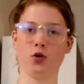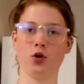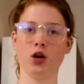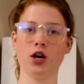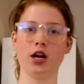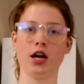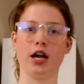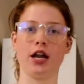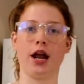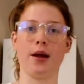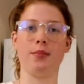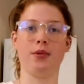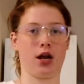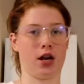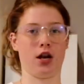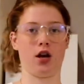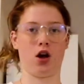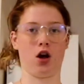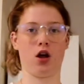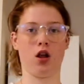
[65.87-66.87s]
for, and I'm
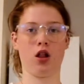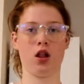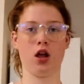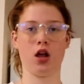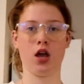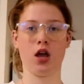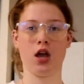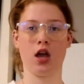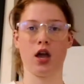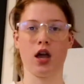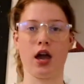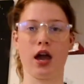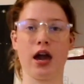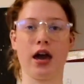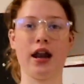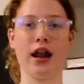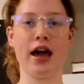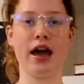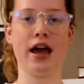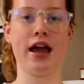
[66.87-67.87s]
not at all.
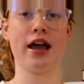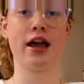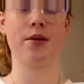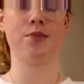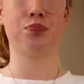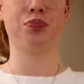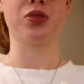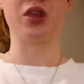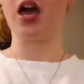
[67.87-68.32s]
And I